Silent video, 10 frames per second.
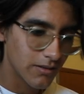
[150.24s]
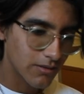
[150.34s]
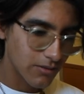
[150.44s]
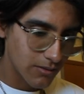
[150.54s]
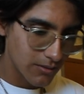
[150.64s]

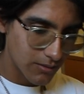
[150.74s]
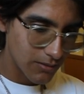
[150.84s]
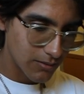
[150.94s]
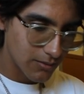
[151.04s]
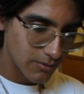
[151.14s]

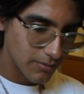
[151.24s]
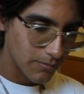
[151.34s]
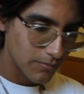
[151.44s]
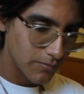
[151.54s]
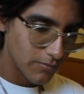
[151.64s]

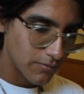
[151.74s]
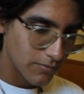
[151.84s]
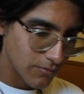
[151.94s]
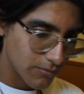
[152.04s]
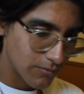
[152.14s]

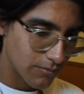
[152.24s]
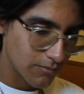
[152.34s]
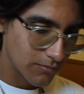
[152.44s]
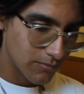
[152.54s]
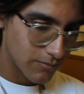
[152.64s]

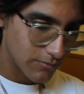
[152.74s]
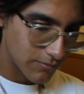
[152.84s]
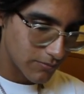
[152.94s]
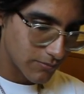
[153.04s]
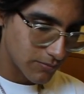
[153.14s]

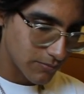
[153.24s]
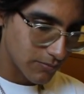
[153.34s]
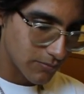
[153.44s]
(not speaking)